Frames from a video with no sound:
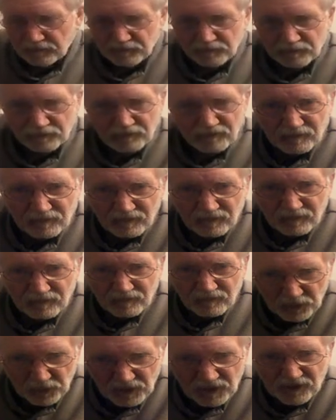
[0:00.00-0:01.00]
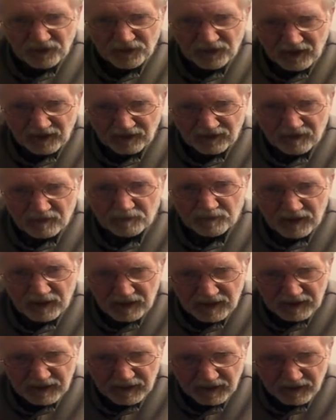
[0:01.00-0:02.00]
Do you really think that
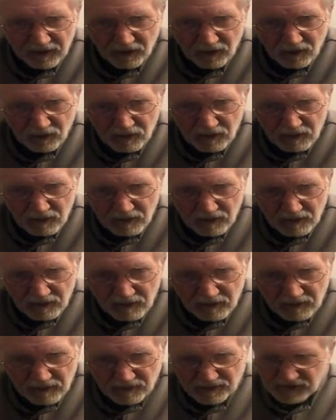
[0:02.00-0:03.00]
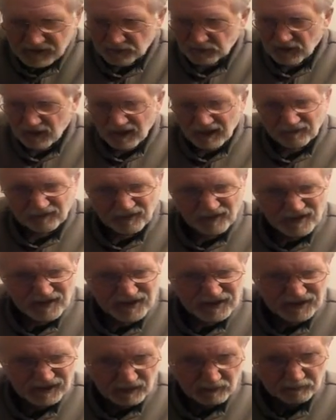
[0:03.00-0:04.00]
pink hair is some kind of a
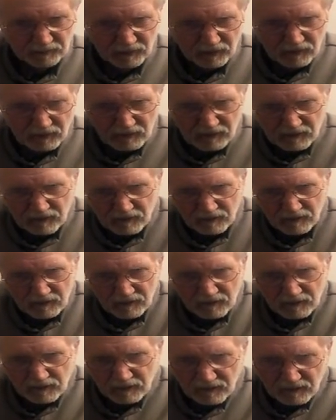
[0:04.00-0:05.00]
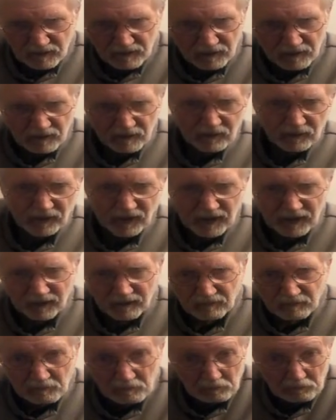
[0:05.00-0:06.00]
symbol?
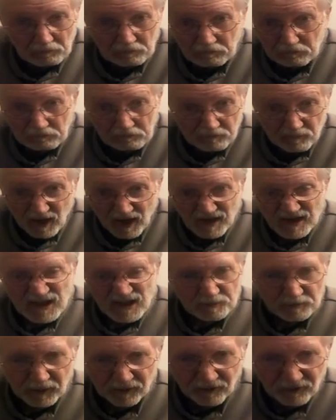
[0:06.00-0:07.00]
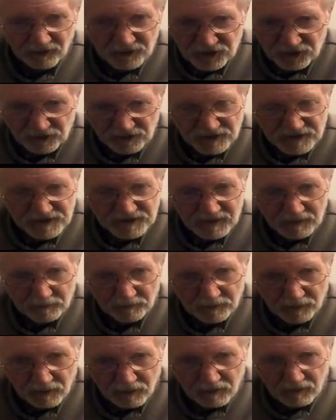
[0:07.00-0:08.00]
That a spiritual
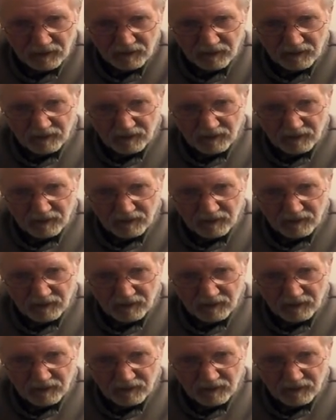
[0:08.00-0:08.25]
symbol?